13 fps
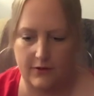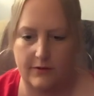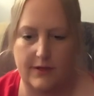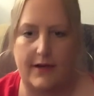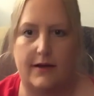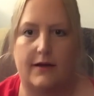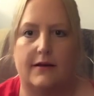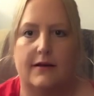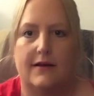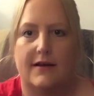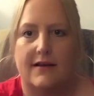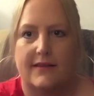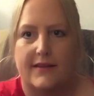like,
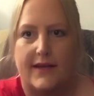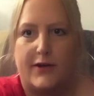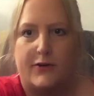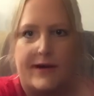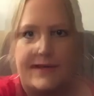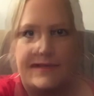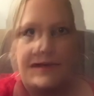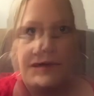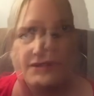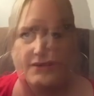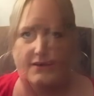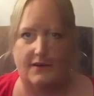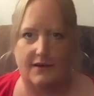like crazy. Give me
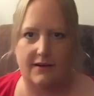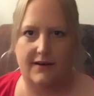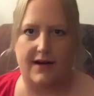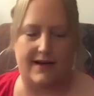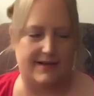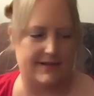one. All right,